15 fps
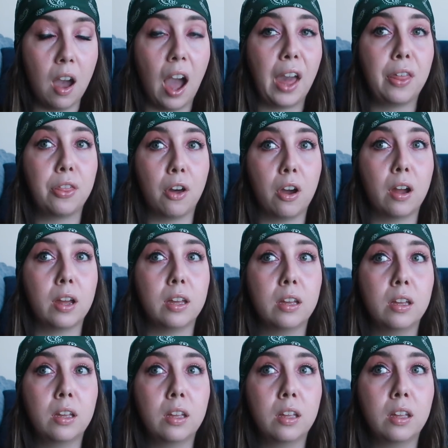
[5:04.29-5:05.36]
I thought
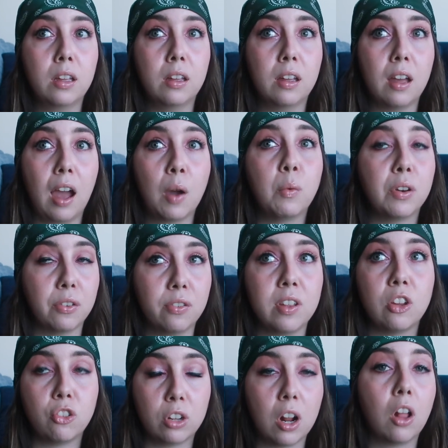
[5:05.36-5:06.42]
I would have
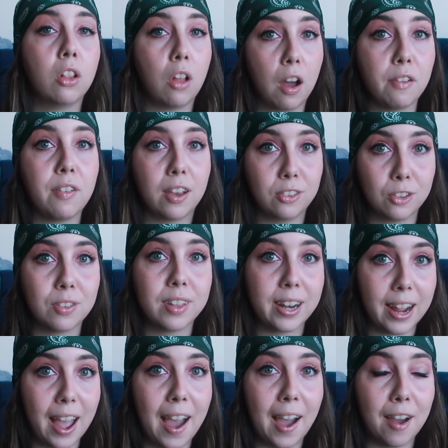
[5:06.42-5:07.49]
finished it a lot faster than
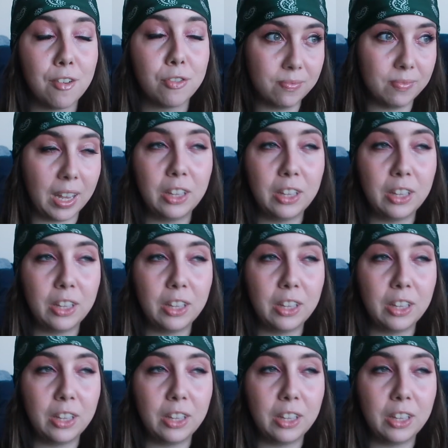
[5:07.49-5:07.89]
I have.